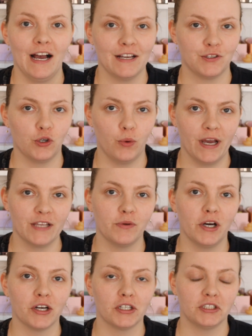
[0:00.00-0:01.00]
As always, we
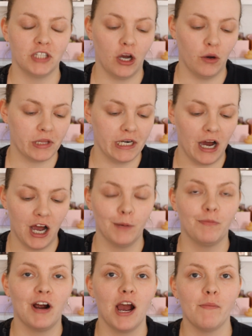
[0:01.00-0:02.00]
are going to start with an
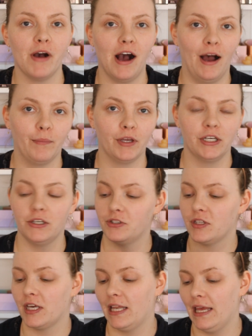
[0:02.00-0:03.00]
eye primer. I'm going to
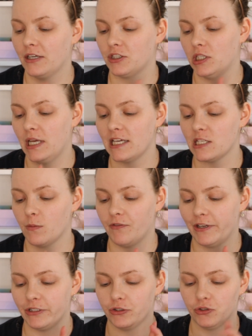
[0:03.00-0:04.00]
use the Collection Lasting
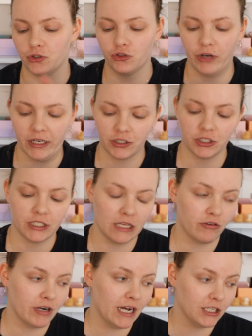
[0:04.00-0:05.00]
Perfection Stretch
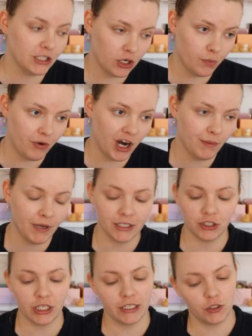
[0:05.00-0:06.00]
Concealer and Eyeshadow Primer
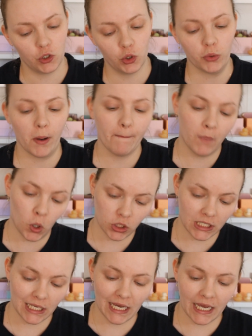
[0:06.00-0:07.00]
in shade 2
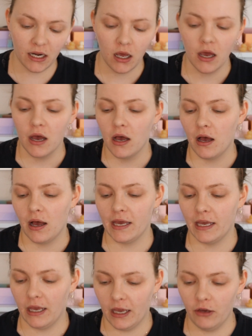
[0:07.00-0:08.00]
Porcelain.
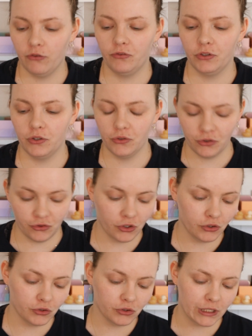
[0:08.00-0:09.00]
If you
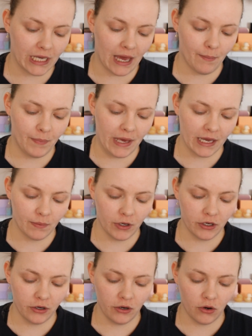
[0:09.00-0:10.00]
struggle to get
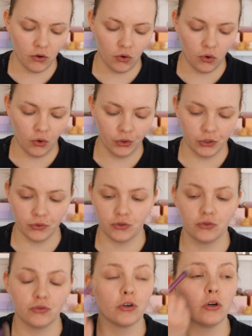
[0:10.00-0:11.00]
pigment or you
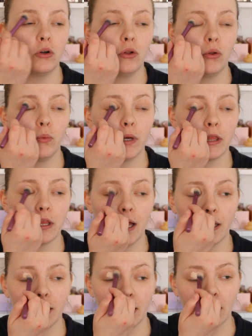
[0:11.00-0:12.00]
struggle with
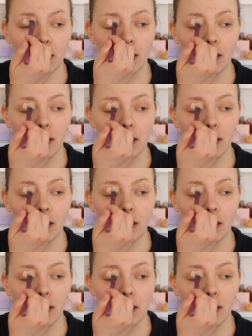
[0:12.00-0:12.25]
like